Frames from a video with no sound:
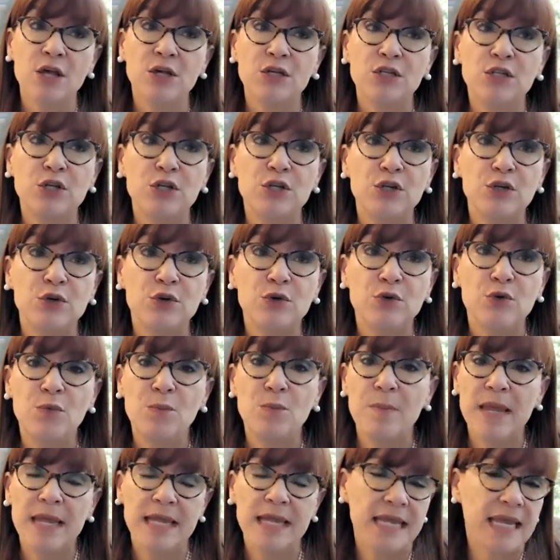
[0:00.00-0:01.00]
to
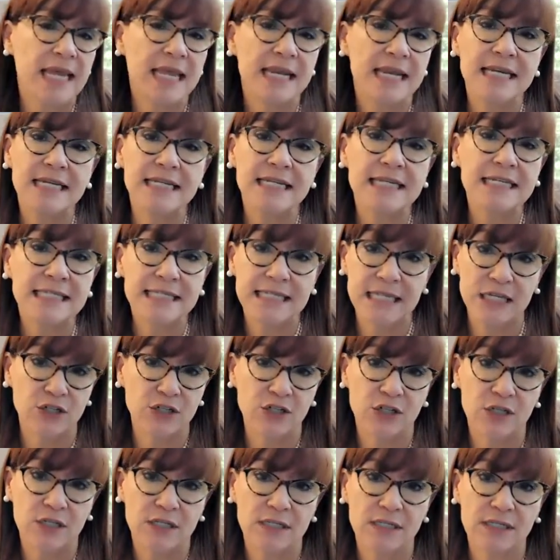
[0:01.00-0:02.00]
make any
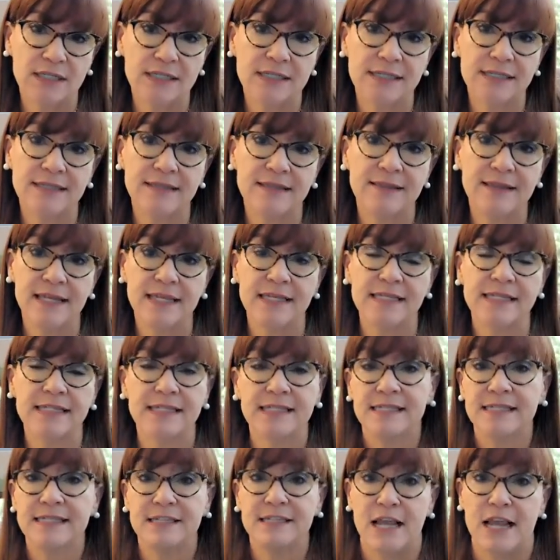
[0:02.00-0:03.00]
decisions
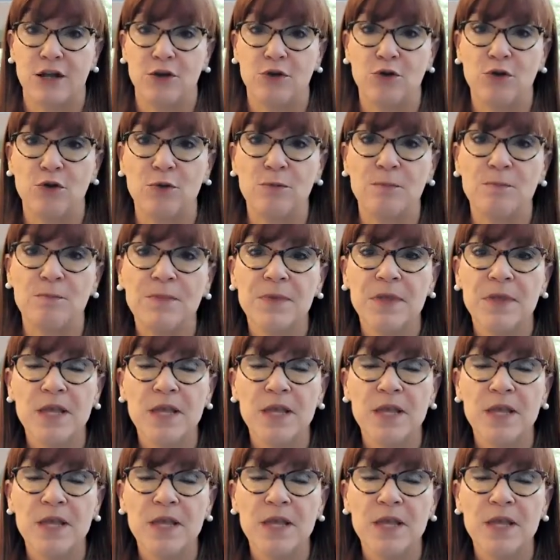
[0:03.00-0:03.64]
this cycle.